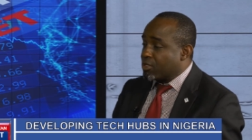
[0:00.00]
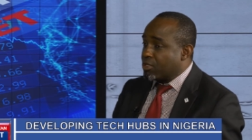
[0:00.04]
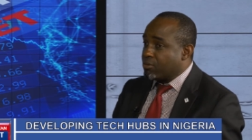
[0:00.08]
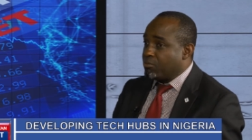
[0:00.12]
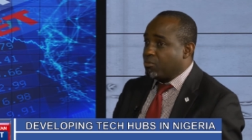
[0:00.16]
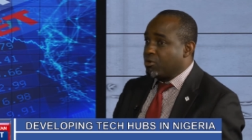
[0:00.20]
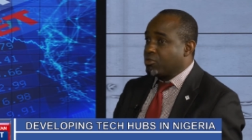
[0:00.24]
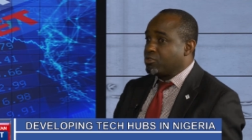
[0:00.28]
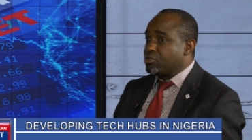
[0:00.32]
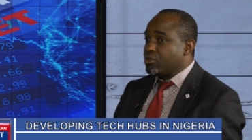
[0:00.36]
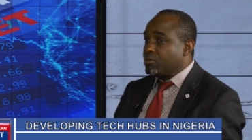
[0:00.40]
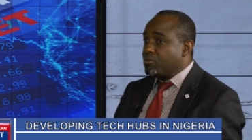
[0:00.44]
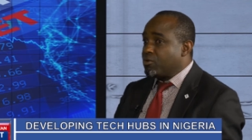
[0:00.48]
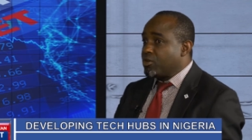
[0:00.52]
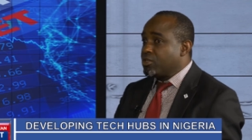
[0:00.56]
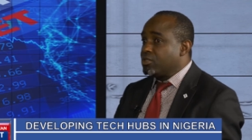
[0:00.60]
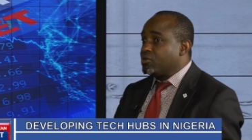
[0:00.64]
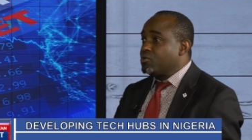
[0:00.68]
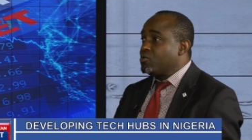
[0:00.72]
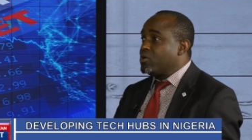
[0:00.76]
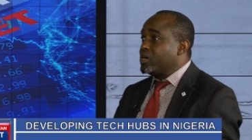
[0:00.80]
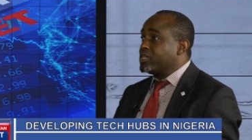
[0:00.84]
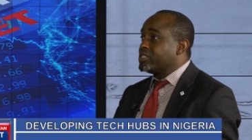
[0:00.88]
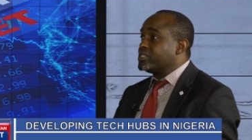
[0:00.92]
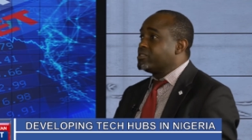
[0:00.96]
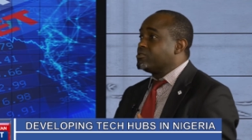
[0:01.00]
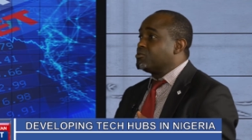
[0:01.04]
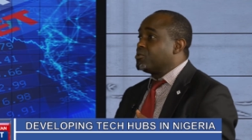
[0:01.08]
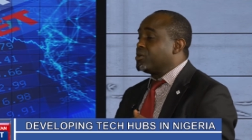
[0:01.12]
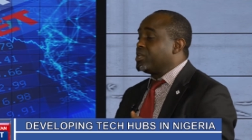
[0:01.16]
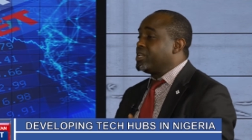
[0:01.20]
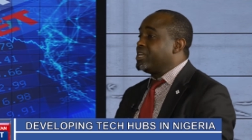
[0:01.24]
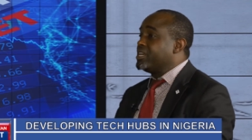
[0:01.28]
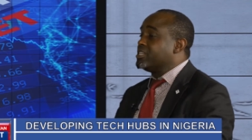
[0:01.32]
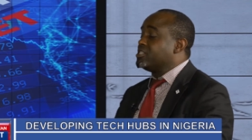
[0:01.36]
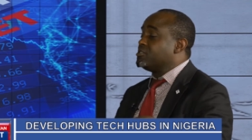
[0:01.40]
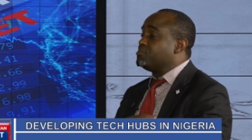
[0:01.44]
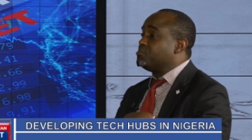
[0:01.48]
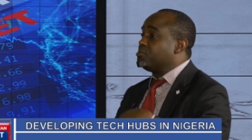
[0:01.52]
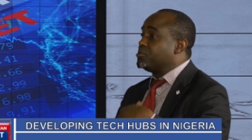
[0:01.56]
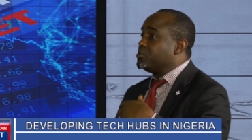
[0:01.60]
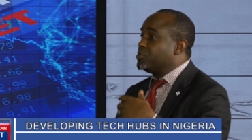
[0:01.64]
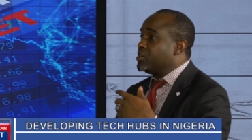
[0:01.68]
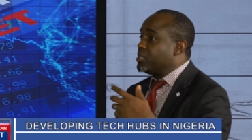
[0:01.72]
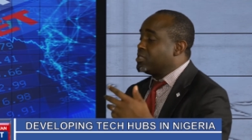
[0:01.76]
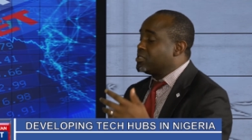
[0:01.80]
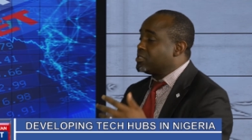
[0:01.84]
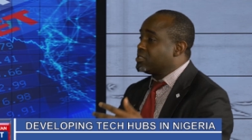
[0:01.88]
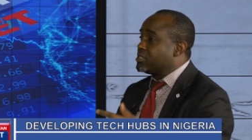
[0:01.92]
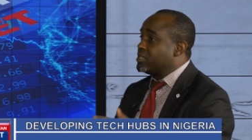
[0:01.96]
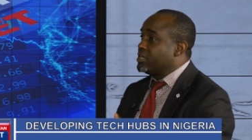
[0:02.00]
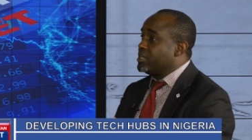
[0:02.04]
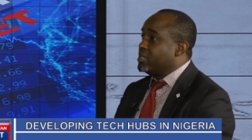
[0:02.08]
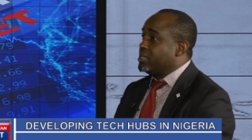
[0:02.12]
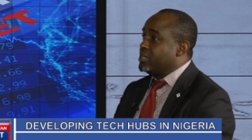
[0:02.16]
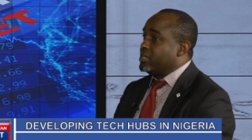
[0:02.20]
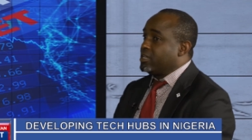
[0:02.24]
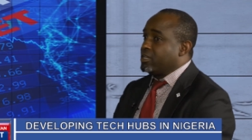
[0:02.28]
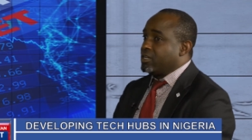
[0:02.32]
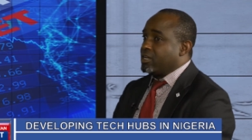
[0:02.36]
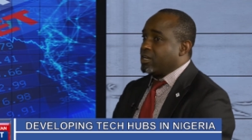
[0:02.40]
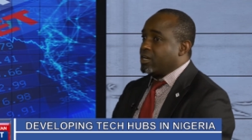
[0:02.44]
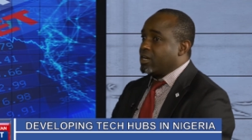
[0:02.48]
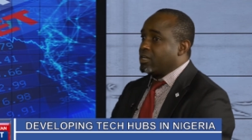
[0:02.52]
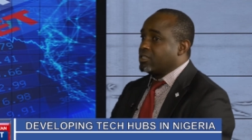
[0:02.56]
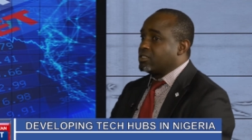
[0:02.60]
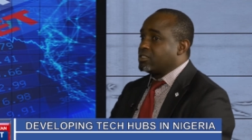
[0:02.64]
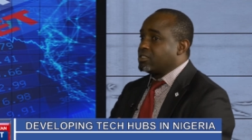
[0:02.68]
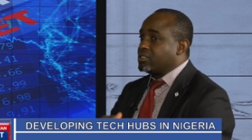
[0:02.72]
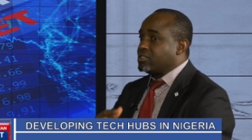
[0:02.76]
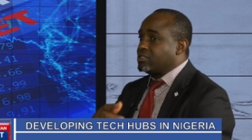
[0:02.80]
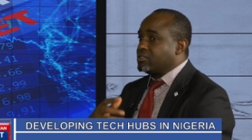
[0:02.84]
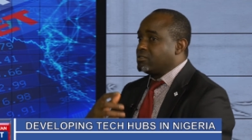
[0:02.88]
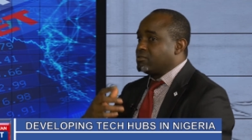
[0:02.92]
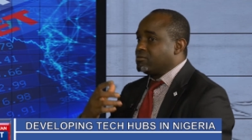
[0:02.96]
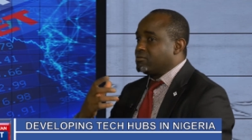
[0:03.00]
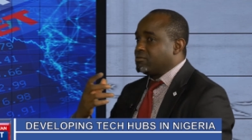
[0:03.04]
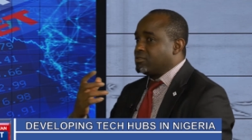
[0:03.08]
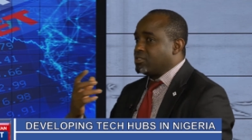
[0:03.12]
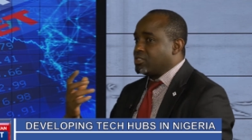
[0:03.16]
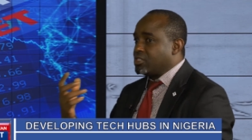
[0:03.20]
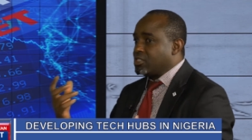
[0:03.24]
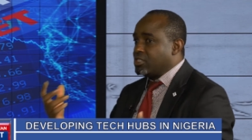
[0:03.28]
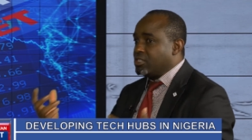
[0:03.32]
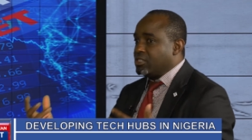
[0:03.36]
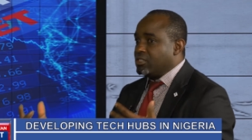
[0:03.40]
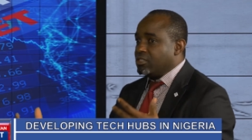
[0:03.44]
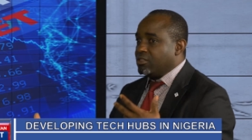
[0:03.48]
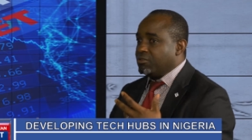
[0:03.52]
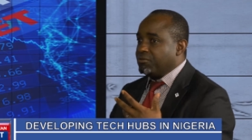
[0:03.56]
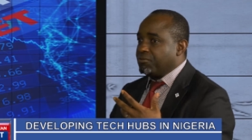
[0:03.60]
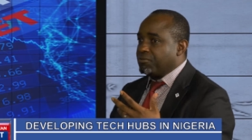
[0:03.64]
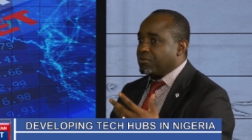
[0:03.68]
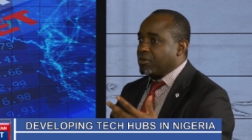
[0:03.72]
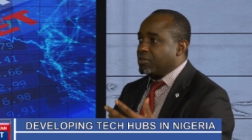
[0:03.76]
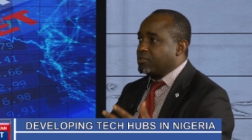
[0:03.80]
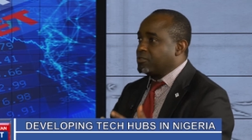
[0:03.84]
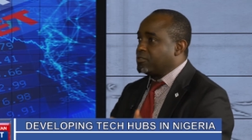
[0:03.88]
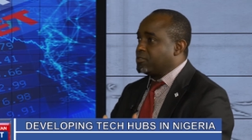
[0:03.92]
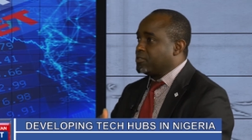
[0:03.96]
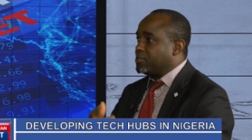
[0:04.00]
but somebody who has really experienced, has seen different,